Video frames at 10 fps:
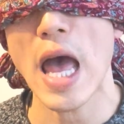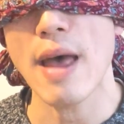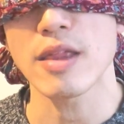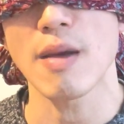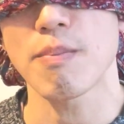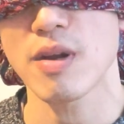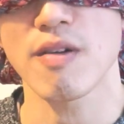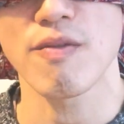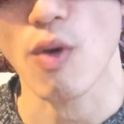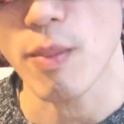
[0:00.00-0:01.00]
and then
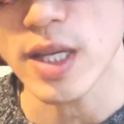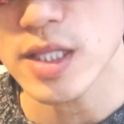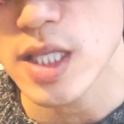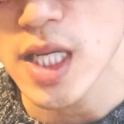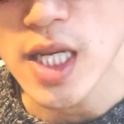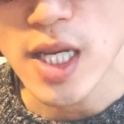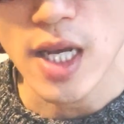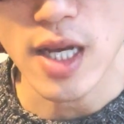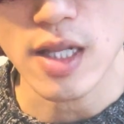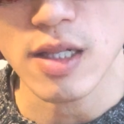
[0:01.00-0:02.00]
piriformis.
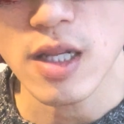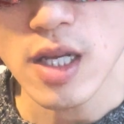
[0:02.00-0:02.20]
And